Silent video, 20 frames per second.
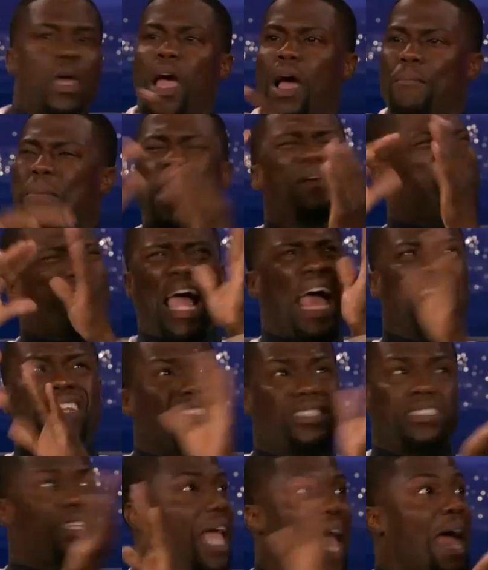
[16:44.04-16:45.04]
Mom,
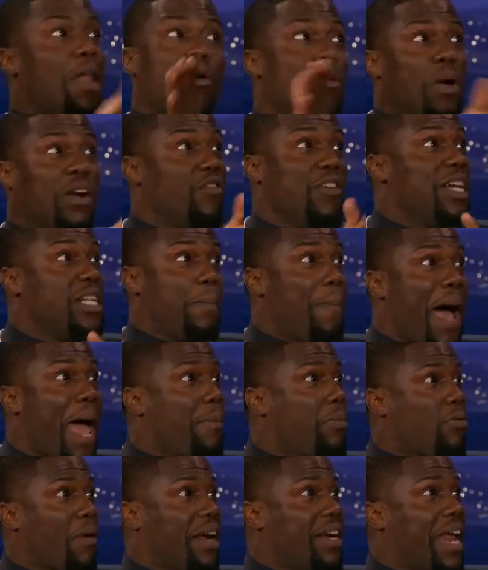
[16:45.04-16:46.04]
I don't want to read the
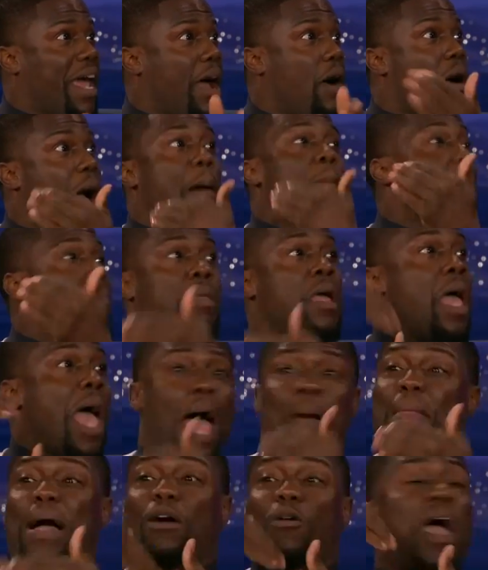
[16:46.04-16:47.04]
Bible right now. I'm
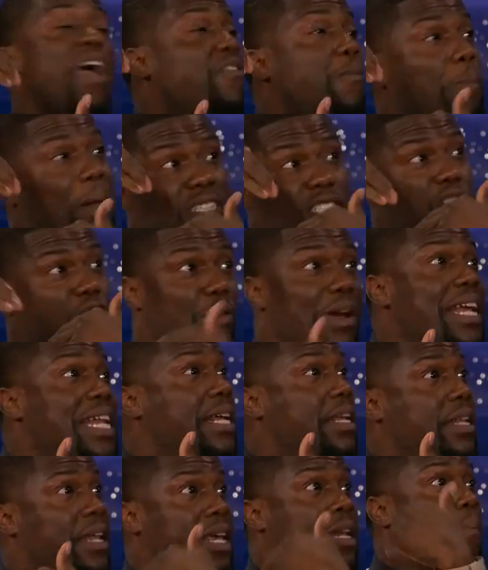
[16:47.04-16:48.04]
not gonna have a place to read
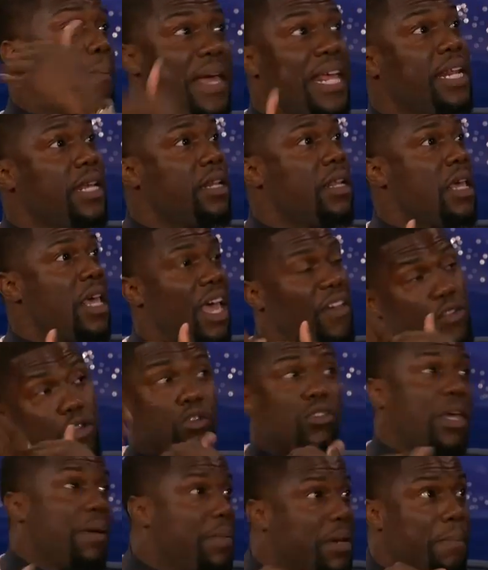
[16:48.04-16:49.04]
it in a minute if you
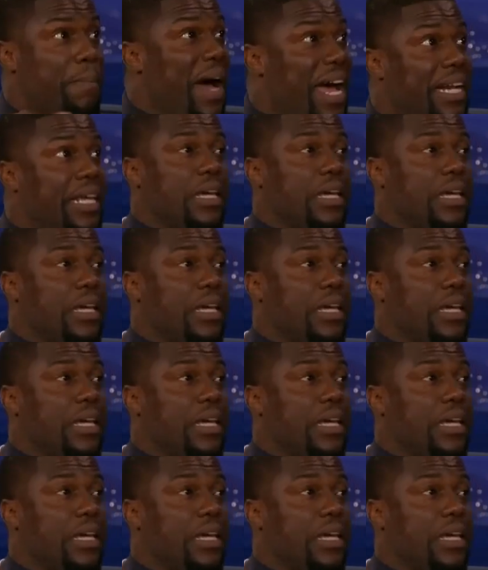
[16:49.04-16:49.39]
don't give me the money.